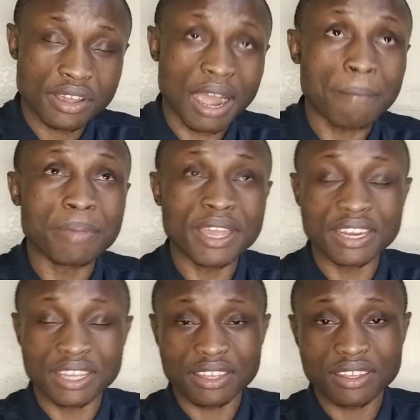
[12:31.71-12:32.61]

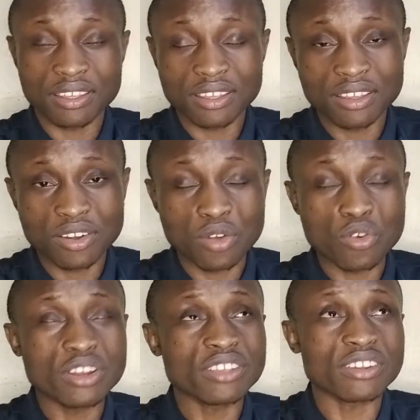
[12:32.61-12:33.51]
campaigning on
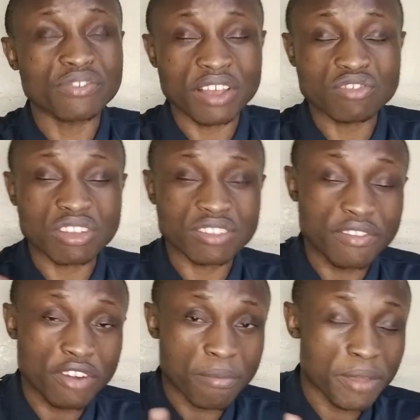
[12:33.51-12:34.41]
what he refers to as
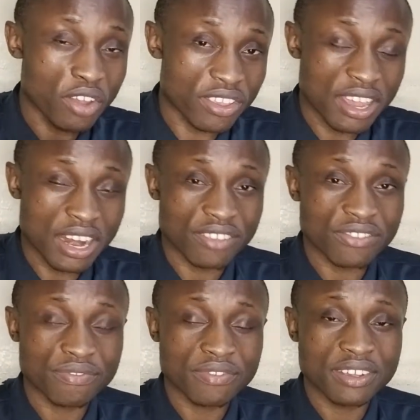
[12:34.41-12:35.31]
development agendas.